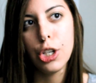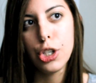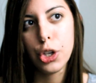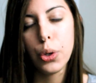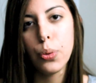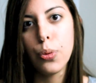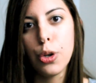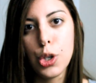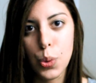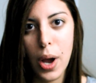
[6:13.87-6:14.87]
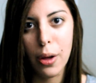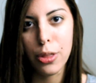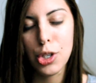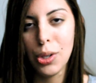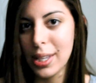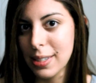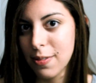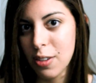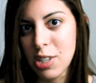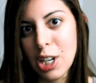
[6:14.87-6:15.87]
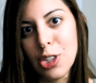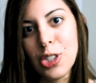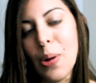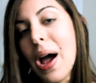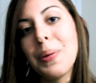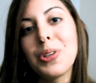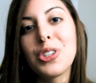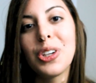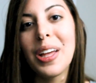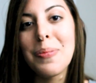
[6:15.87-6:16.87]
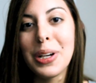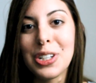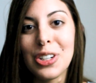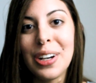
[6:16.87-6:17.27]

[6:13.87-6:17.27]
June 12th, 2015. So I will show you that picture